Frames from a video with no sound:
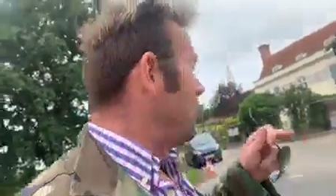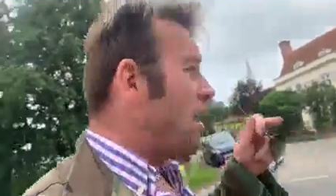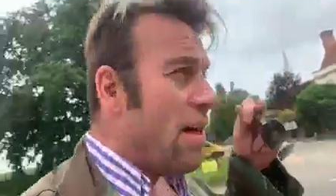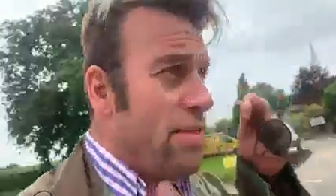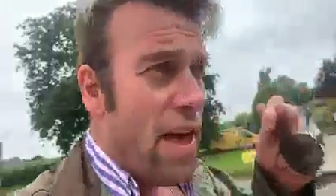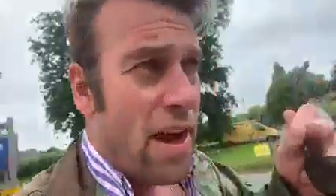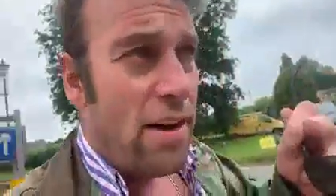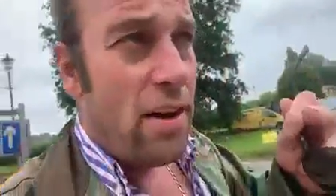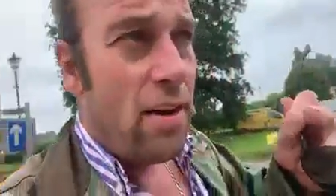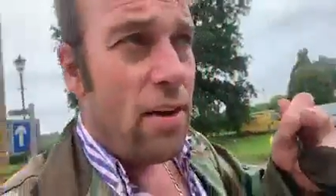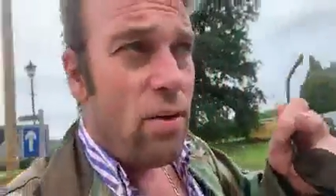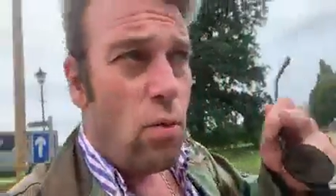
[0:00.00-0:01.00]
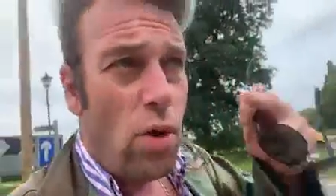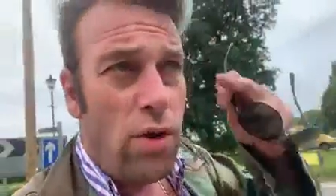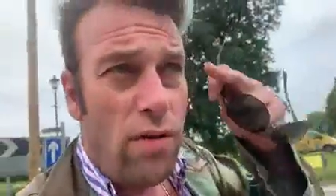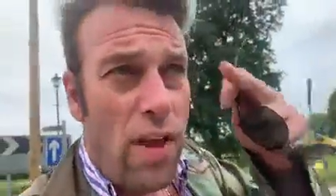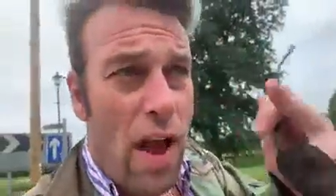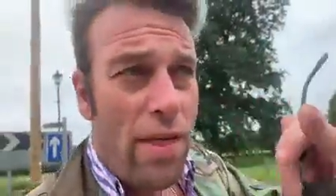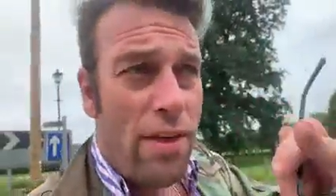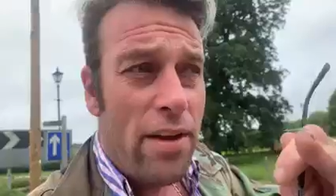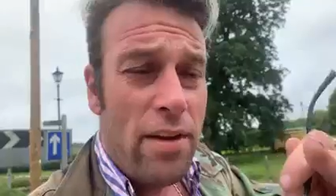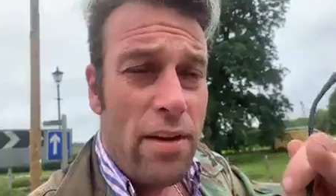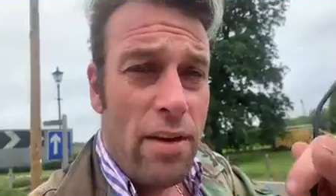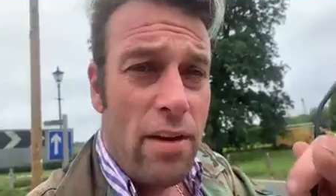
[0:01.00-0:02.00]
And then what you've done
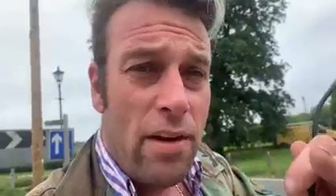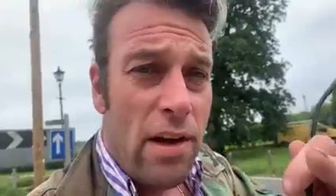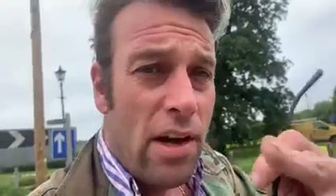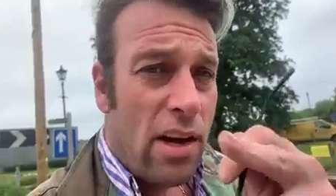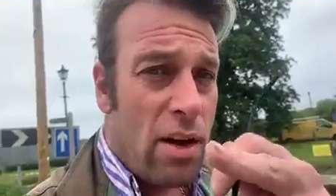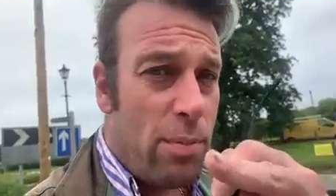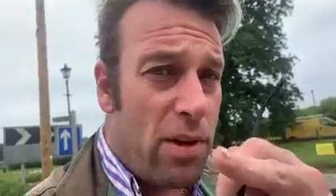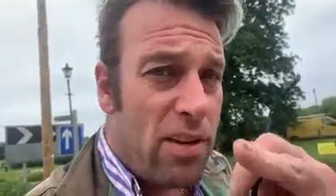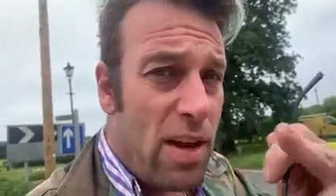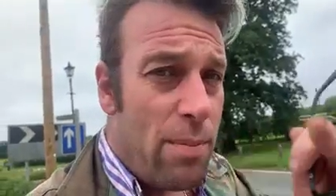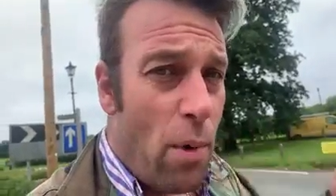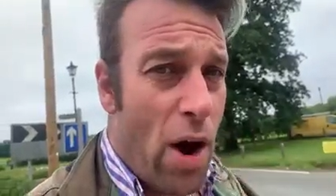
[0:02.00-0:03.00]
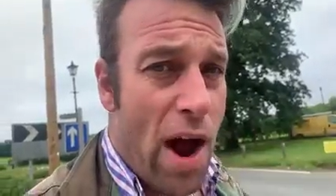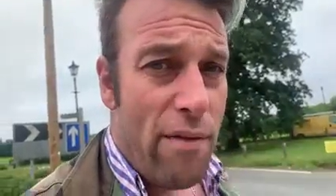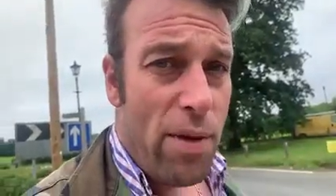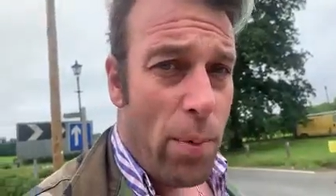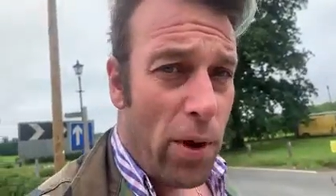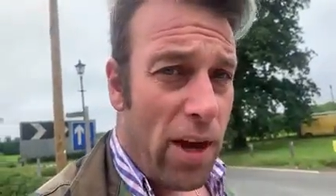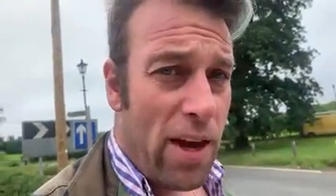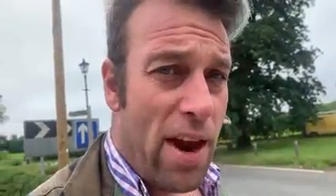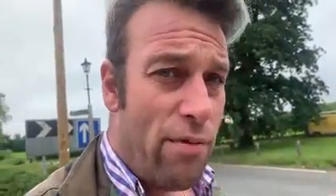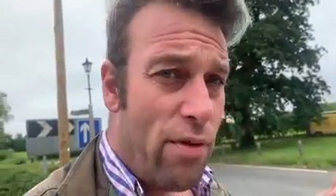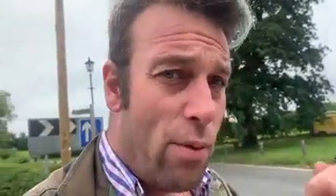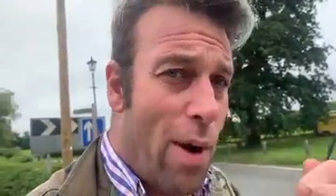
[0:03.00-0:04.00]
can be seen by everybody in
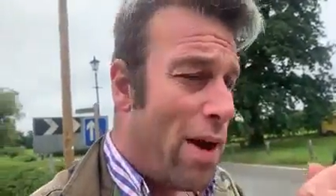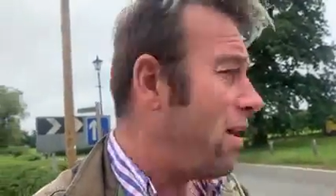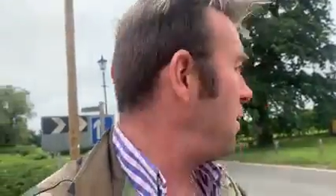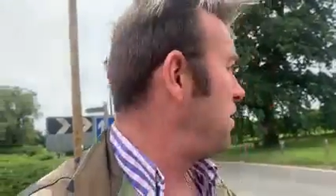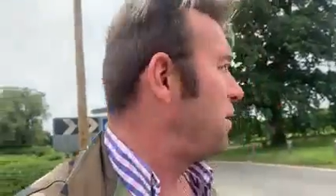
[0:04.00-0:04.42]
every way.